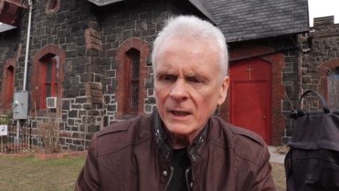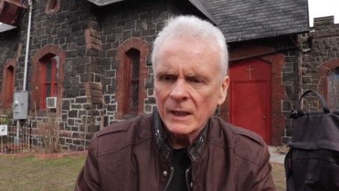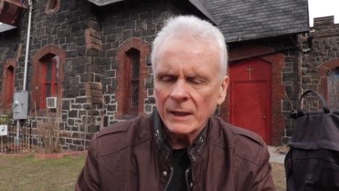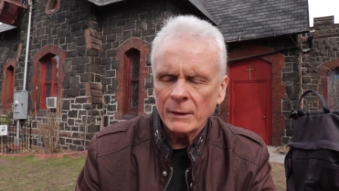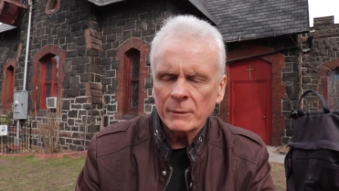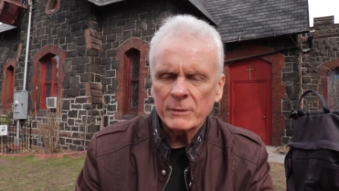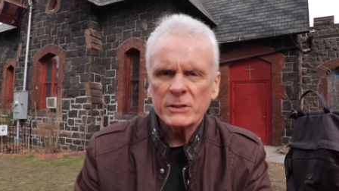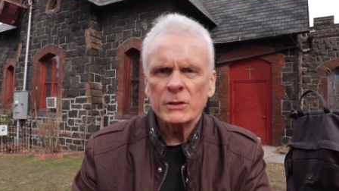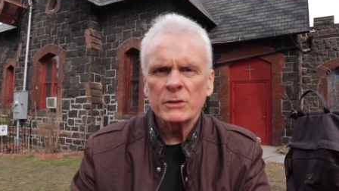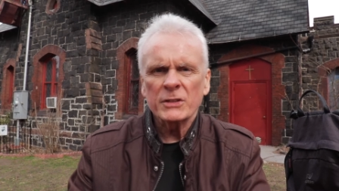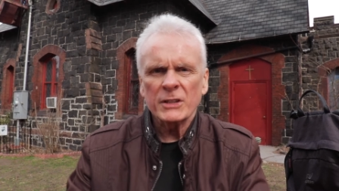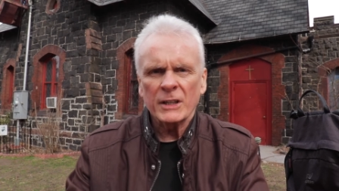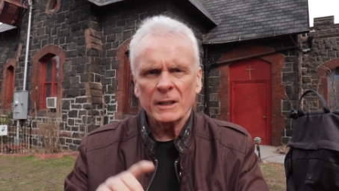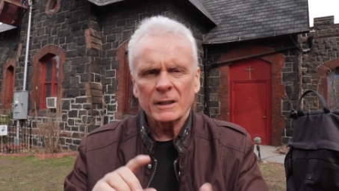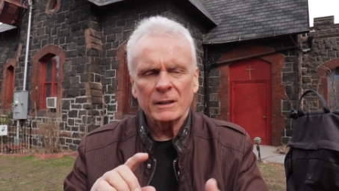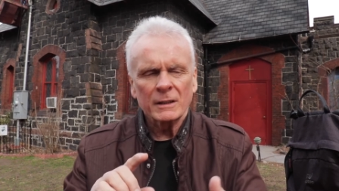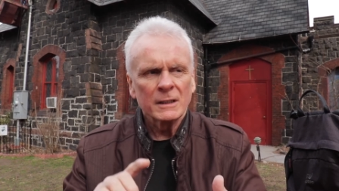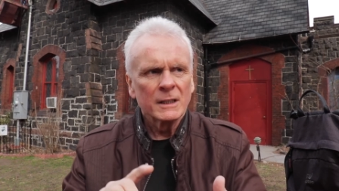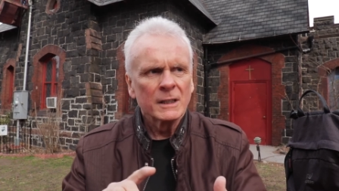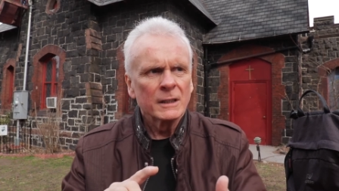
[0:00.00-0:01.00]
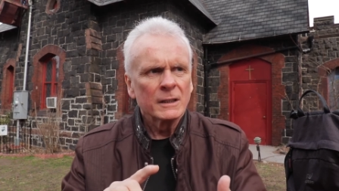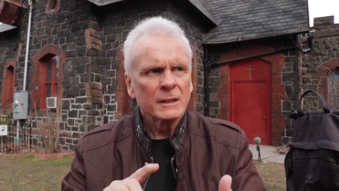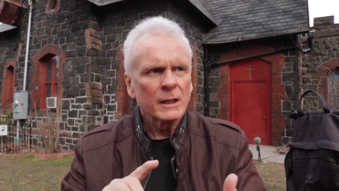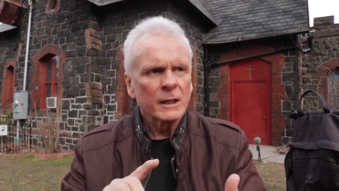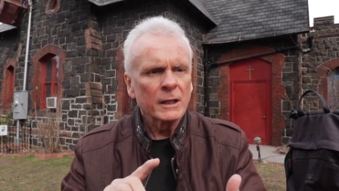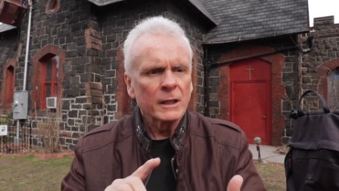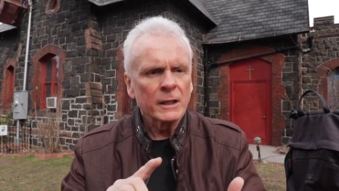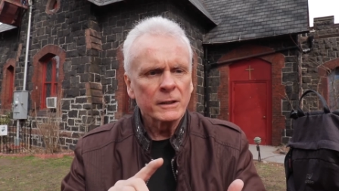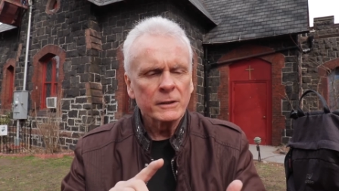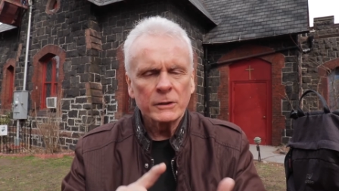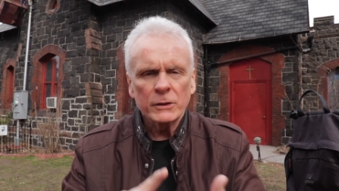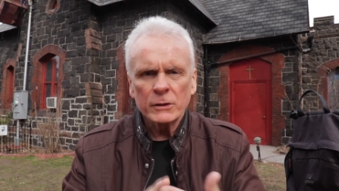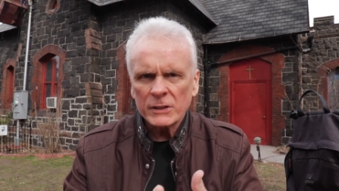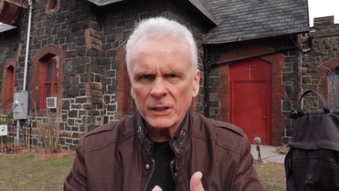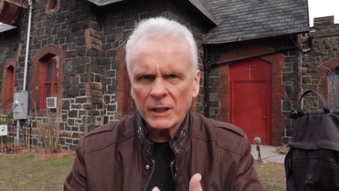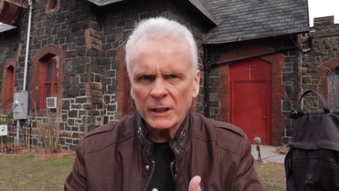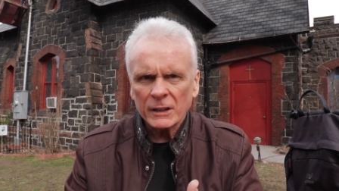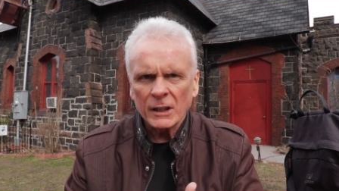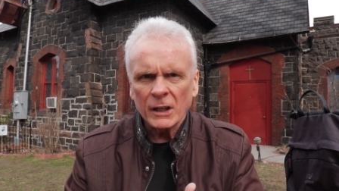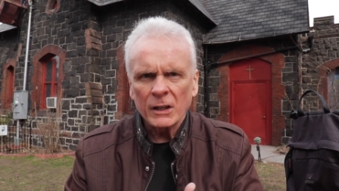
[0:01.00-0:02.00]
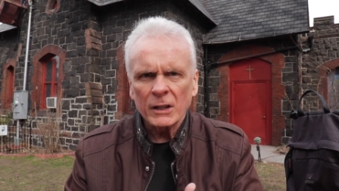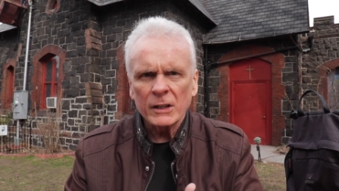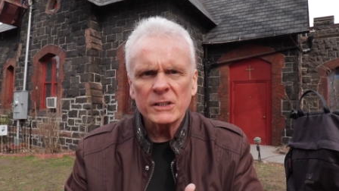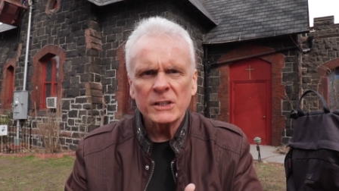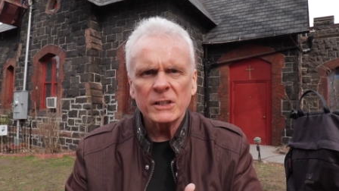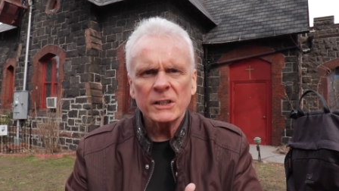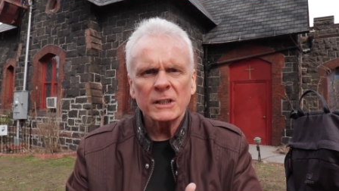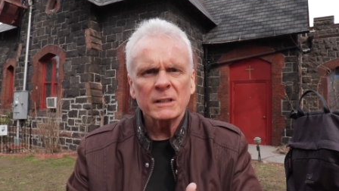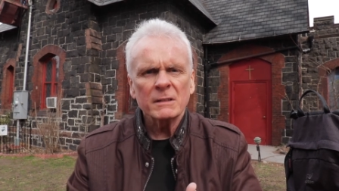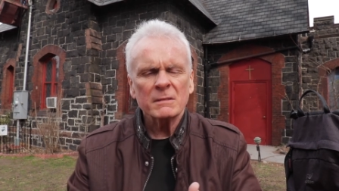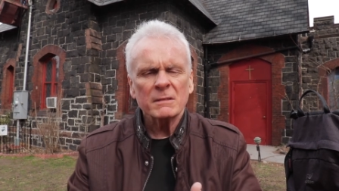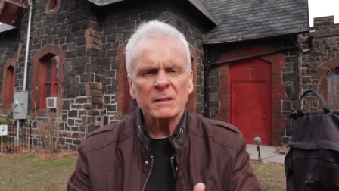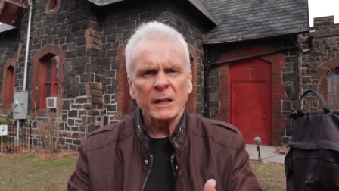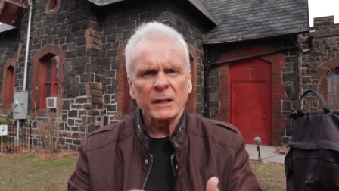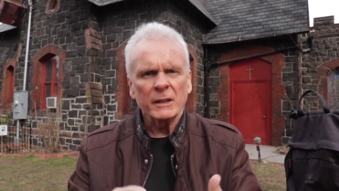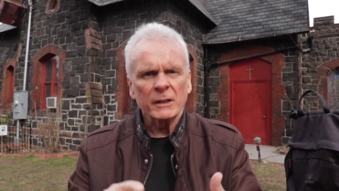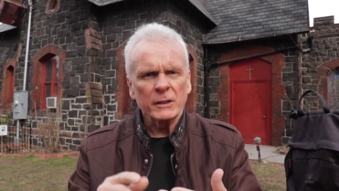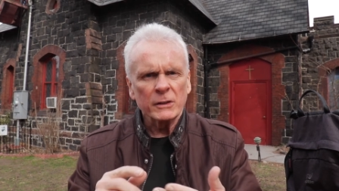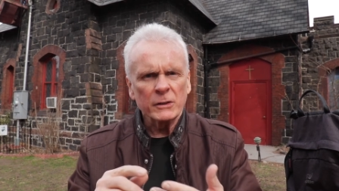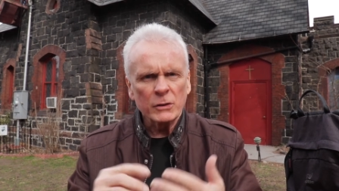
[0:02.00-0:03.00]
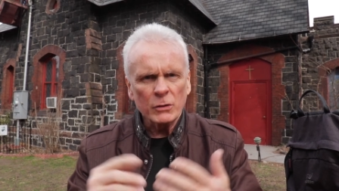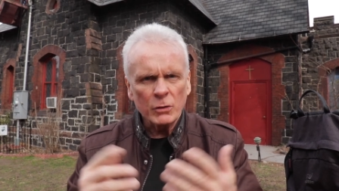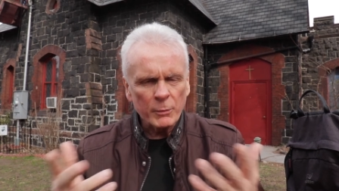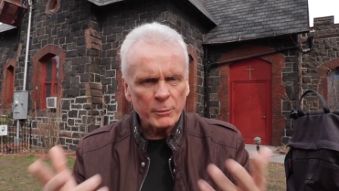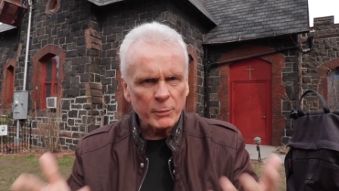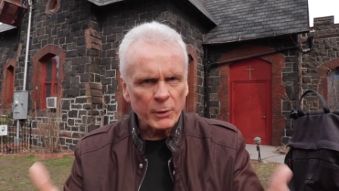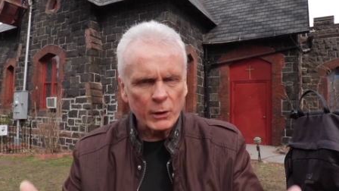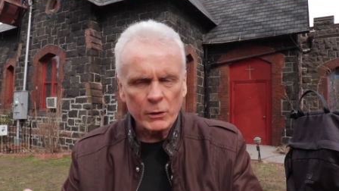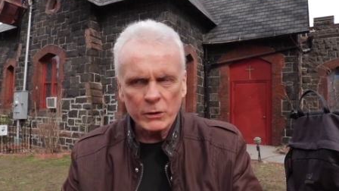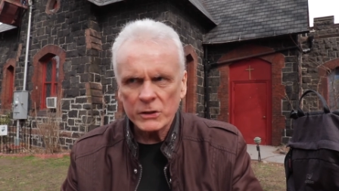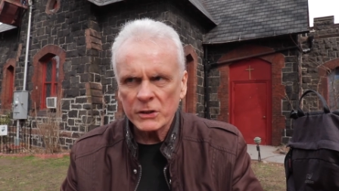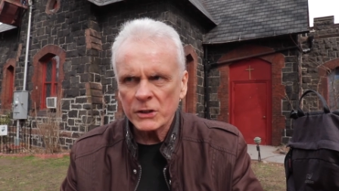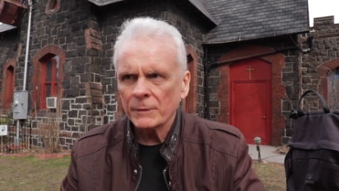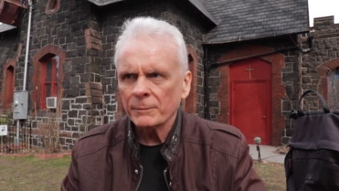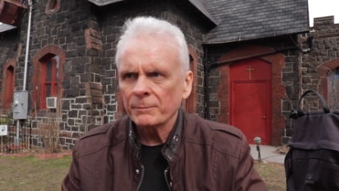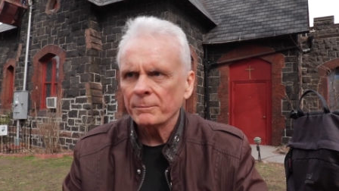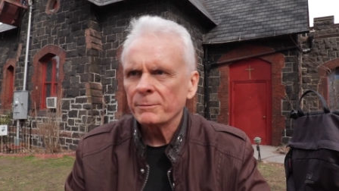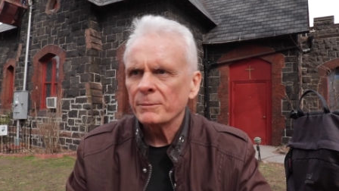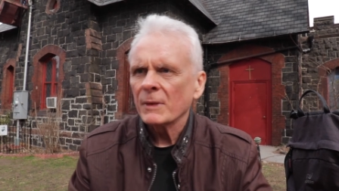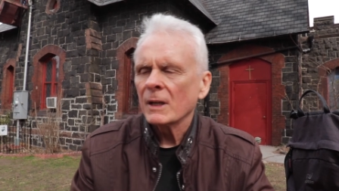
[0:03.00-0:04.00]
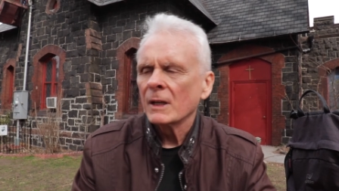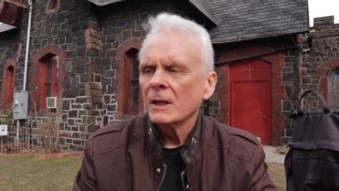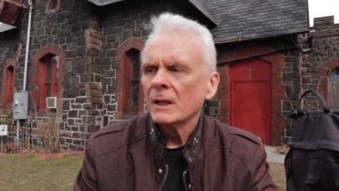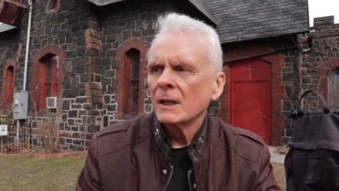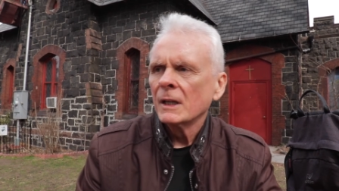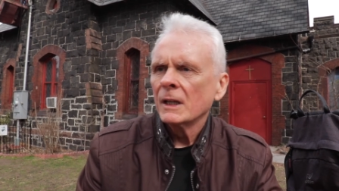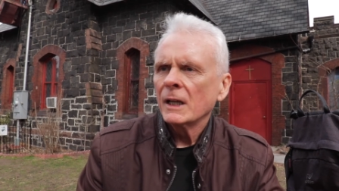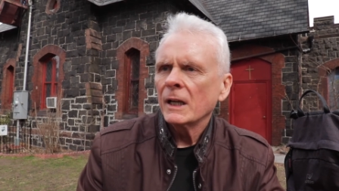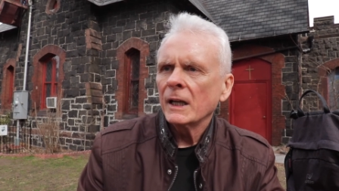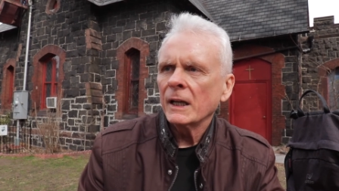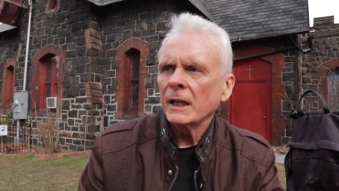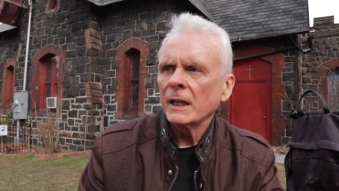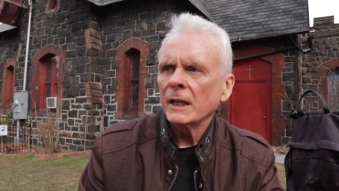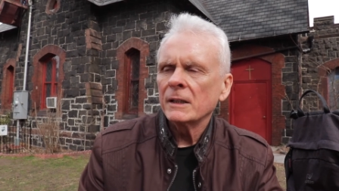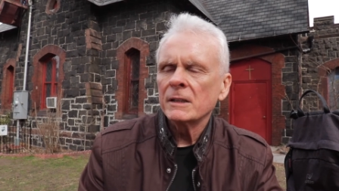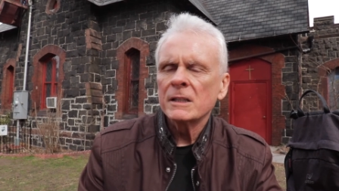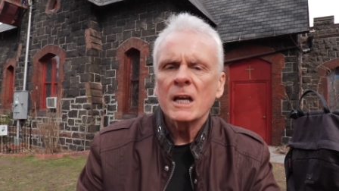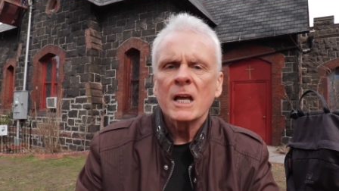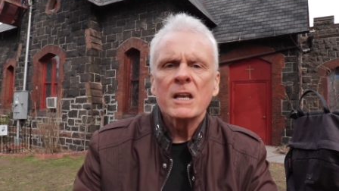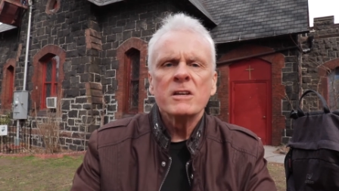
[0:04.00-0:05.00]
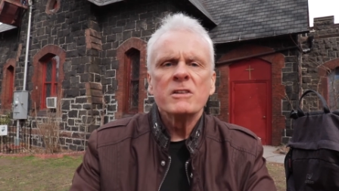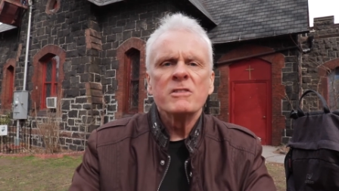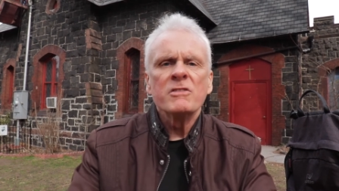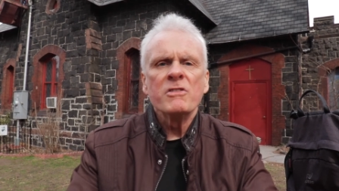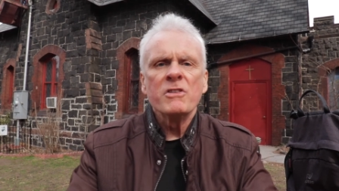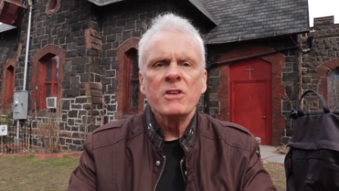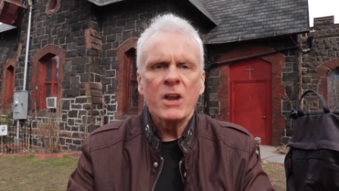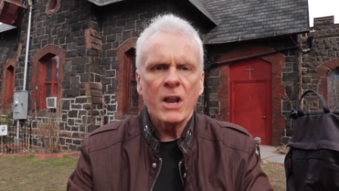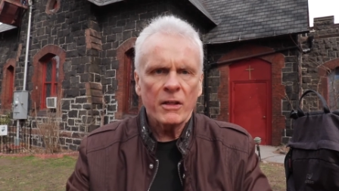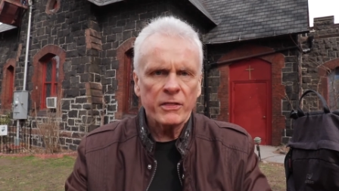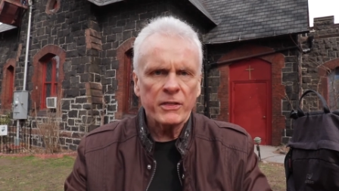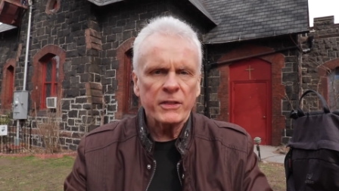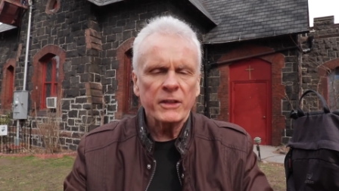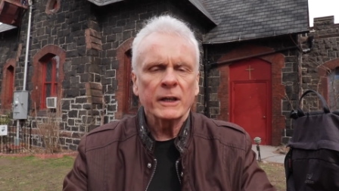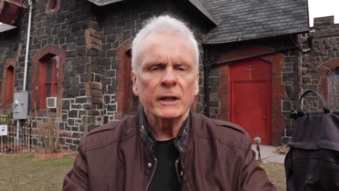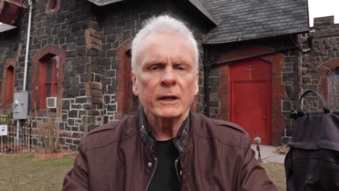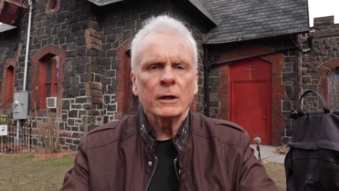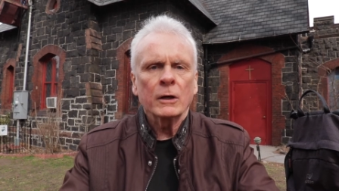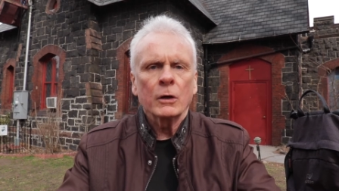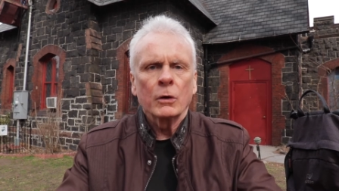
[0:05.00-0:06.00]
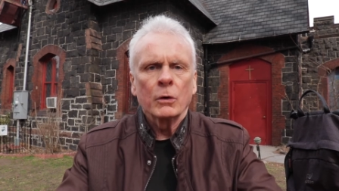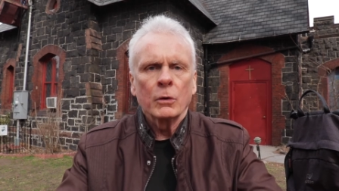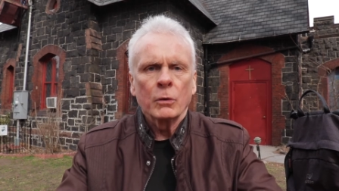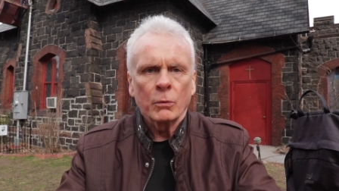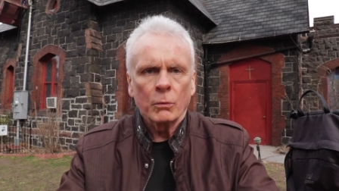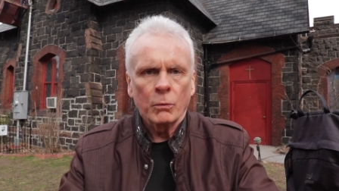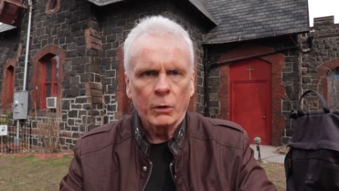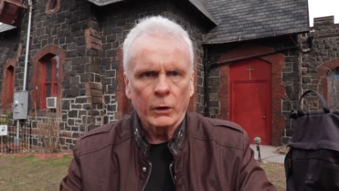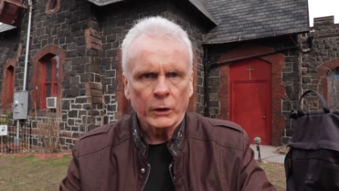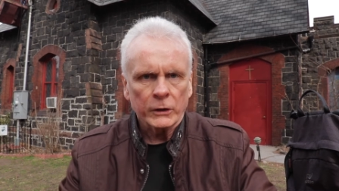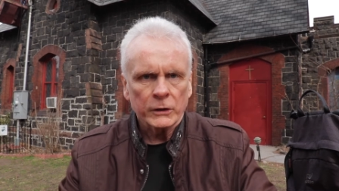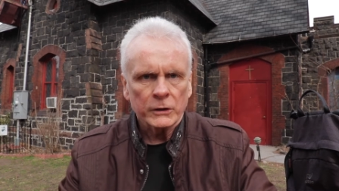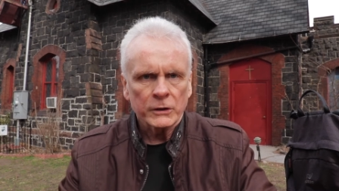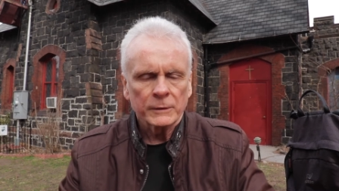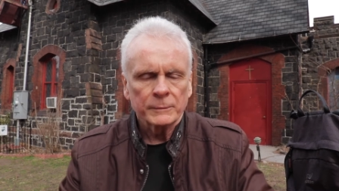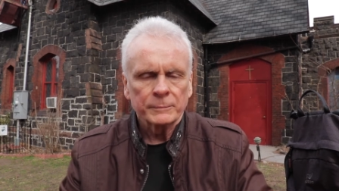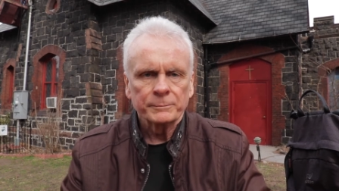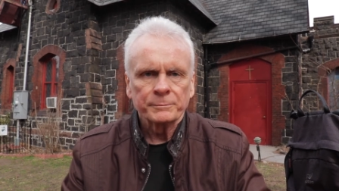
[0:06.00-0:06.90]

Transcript: and I was using uh, new technology and a new approach, and nothing worked.